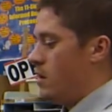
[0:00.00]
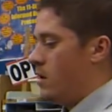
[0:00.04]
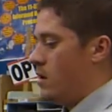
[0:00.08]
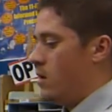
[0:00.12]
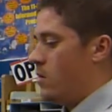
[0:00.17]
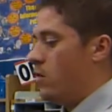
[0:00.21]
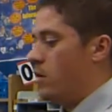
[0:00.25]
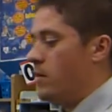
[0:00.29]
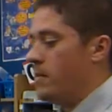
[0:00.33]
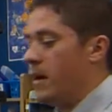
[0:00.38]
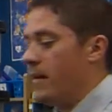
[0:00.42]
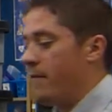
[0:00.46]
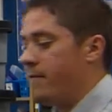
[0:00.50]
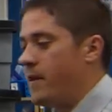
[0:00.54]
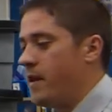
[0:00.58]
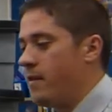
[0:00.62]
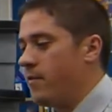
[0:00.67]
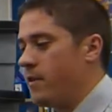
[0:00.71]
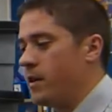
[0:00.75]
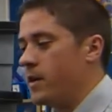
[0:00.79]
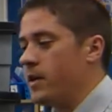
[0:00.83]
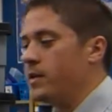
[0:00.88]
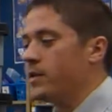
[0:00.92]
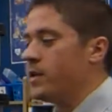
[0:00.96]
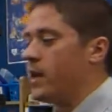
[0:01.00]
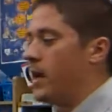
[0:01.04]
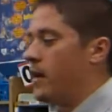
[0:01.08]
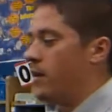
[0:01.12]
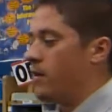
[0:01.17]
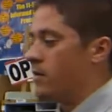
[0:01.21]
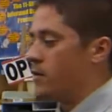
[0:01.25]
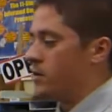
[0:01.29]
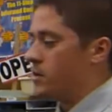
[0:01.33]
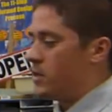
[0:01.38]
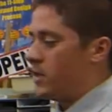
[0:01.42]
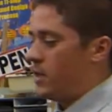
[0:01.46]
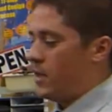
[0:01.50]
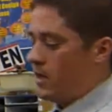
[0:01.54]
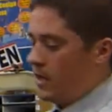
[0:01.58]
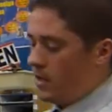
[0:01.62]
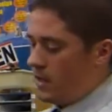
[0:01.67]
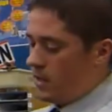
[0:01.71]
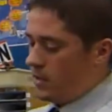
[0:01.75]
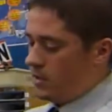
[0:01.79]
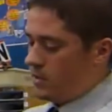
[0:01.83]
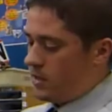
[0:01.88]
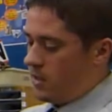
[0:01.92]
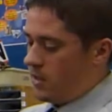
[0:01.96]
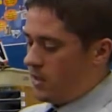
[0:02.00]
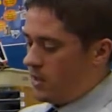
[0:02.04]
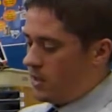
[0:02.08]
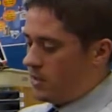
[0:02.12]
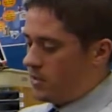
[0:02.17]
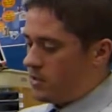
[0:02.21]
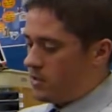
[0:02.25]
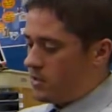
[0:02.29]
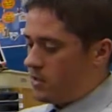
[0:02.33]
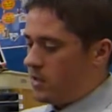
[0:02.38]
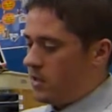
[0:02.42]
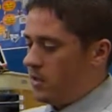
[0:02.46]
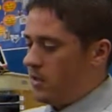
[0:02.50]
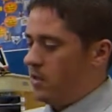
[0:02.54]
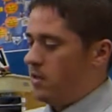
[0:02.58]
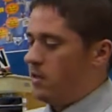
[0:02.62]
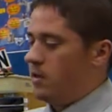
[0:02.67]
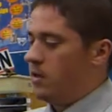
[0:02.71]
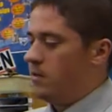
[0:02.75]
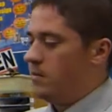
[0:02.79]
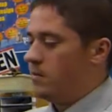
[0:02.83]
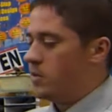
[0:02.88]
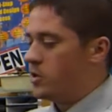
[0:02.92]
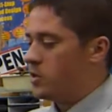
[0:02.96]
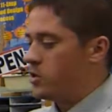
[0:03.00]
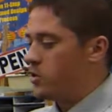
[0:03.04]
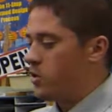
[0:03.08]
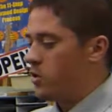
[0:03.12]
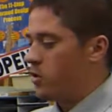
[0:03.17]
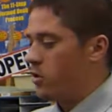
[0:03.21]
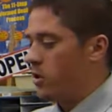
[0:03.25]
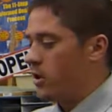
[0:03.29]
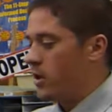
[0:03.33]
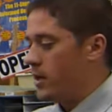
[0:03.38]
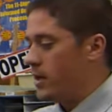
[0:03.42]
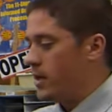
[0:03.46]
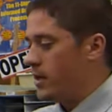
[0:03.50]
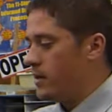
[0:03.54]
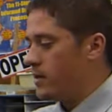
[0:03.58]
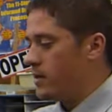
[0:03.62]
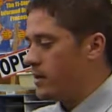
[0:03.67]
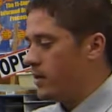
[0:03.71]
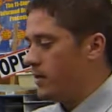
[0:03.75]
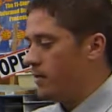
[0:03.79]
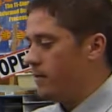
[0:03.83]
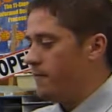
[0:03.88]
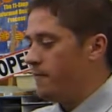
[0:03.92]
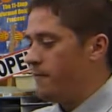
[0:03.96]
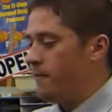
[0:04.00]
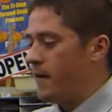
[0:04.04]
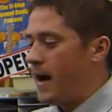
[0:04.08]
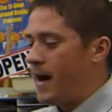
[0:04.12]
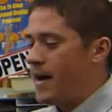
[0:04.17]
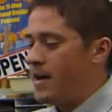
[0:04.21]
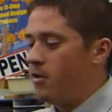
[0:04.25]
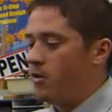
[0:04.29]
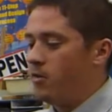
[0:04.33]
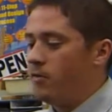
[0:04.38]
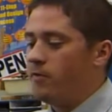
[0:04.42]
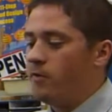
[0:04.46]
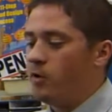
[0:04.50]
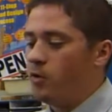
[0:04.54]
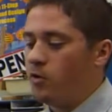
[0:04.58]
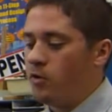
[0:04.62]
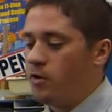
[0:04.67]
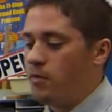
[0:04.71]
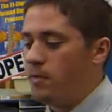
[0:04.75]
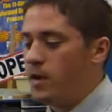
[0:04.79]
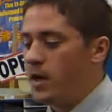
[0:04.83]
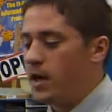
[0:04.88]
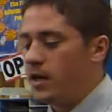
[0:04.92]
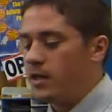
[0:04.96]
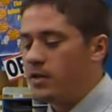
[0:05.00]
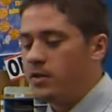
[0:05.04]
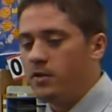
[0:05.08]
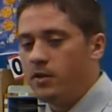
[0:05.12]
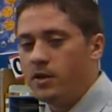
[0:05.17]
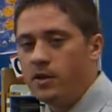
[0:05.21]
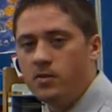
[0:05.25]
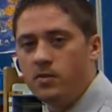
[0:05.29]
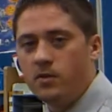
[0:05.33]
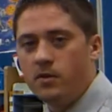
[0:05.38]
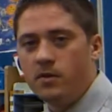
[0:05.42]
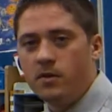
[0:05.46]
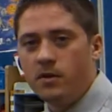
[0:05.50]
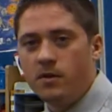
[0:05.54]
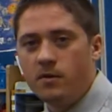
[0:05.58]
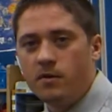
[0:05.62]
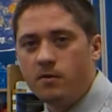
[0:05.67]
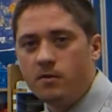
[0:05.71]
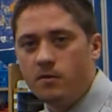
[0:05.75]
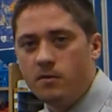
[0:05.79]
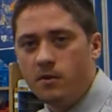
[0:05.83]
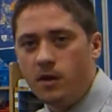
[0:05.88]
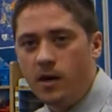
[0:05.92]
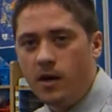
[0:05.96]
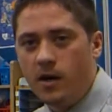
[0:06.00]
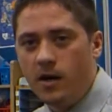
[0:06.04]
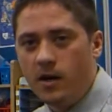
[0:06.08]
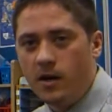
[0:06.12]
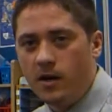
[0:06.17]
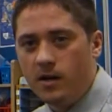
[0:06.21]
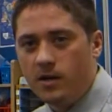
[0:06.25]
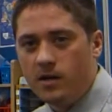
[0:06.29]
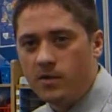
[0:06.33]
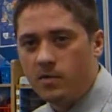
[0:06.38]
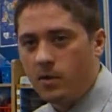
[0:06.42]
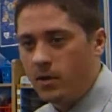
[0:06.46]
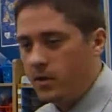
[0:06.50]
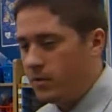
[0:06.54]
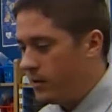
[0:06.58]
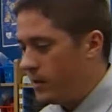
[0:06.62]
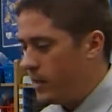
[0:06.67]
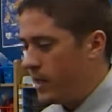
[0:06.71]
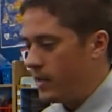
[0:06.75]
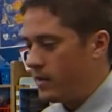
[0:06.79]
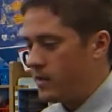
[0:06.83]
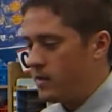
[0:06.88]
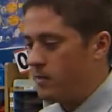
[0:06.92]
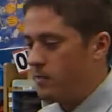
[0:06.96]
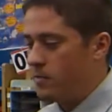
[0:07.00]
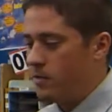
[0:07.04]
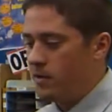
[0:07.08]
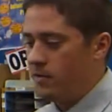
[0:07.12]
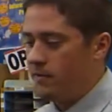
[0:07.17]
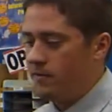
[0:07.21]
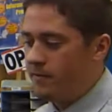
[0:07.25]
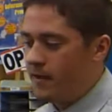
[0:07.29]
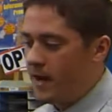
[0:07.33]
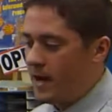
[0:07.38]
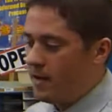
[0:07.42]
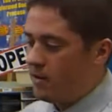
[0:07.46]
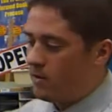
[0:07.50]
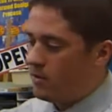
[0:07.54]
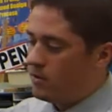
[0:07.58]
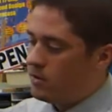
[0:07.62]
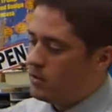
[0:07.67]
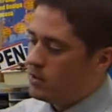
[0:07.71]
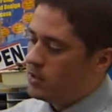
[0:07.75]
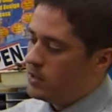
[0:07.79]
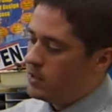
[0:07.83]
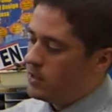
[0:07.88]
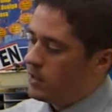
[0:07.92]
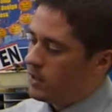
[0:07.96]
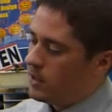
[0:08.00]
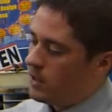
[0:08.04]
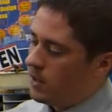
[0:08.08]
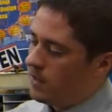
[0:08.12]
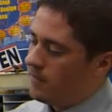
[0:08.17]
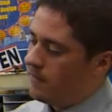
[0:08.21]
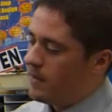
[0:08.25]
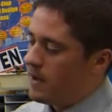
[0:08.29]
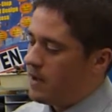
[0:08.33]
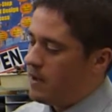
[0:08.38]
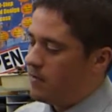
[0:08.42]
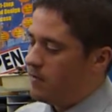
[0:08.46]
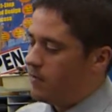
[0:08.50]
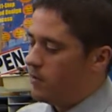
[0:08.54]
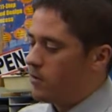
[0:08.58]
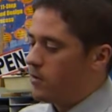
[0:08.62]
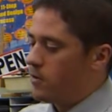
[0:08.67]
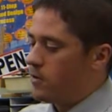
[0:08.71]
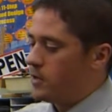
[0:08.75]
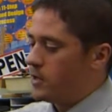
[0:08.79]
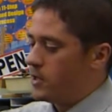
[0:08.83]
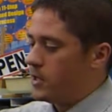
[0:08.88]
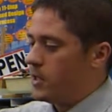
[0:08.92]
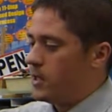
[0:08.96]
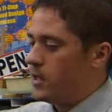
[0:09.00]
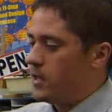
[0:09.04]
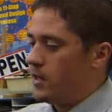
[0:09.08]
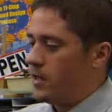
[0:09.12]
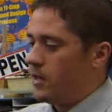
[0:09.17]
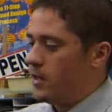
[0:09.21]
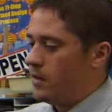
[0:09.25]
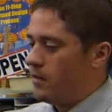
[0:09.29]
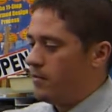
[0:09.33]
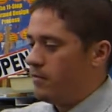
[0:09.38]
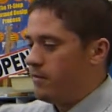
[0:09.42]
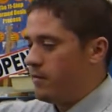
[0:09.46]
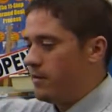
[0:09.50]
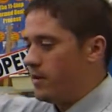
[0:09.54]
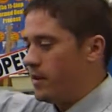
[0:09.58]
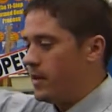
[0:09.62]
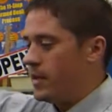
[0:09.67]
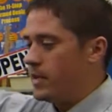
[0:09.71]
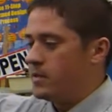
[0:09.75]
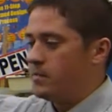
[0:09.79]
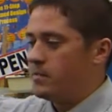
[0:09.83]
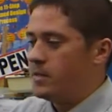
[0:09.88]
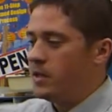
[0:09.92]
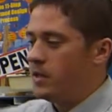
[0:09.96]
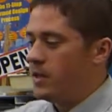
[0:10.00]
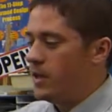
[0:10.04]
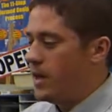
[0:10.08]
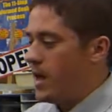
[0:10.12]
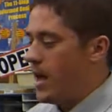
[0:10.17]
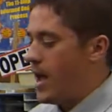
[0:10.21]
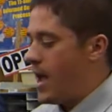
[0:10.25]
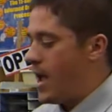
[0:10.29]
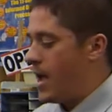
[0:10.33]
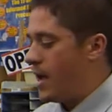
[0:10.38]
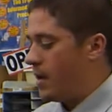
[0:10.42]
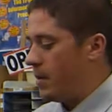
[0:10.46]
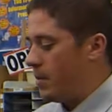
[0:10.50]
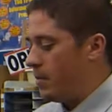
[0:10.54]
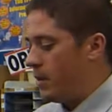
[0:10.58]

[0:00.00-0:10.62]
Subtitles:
One of my favorite containers is this Sterlite file folder box. So these would this is what you get to put file folders in, and it has the ability to hang.